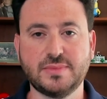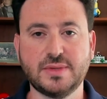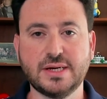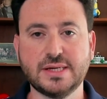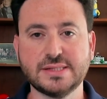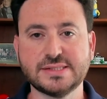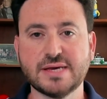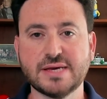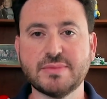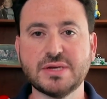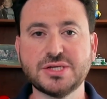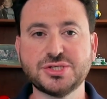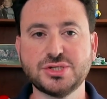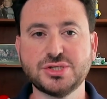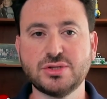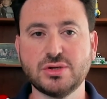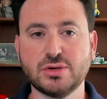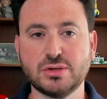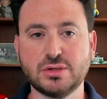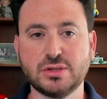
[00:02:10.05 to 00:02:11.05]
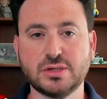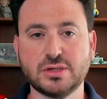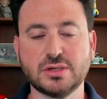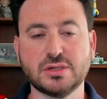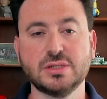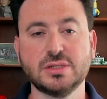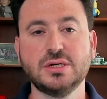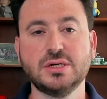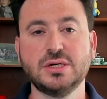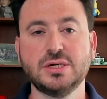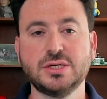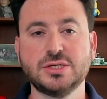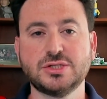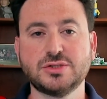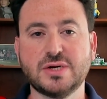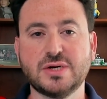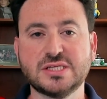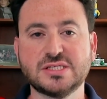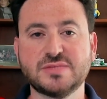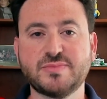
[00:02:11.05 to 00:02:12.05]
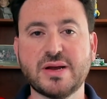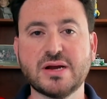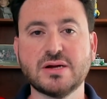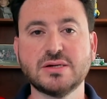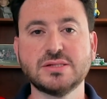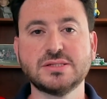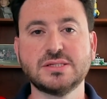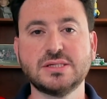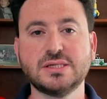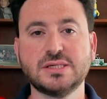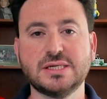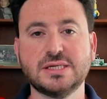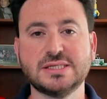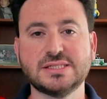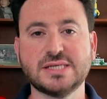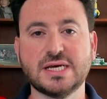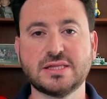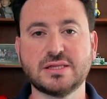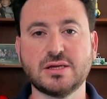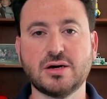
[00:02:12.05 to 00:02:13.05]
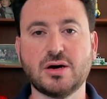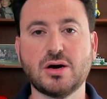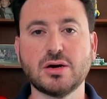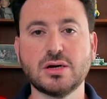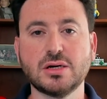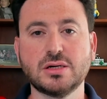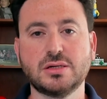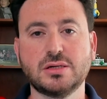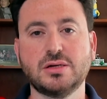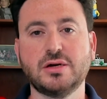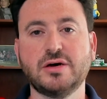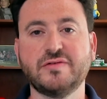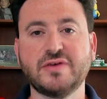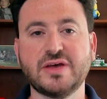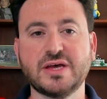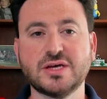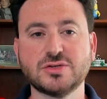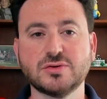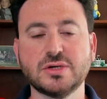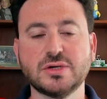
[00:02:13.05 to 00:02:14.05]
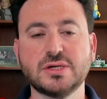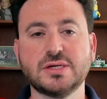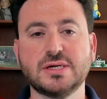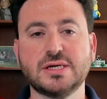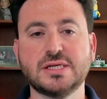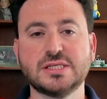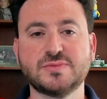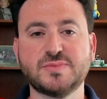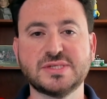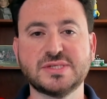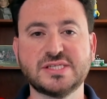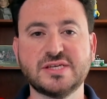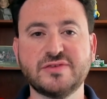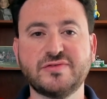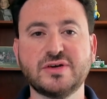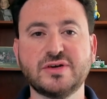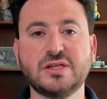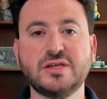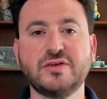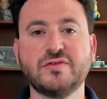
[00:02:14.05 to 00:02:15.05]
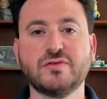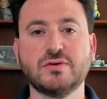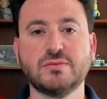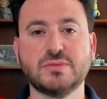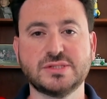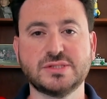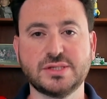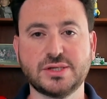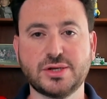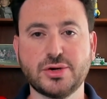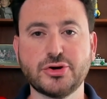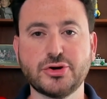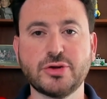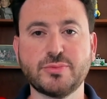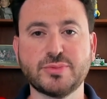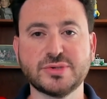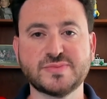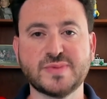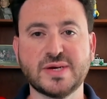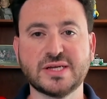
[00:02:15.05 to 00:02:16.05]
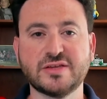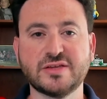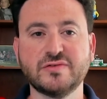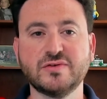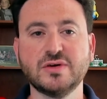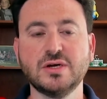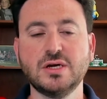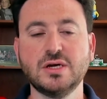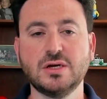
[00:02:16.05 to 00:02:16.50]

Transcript: As I mentioned earlier, transparency is at the heart of Android, and specifically from a security perspective,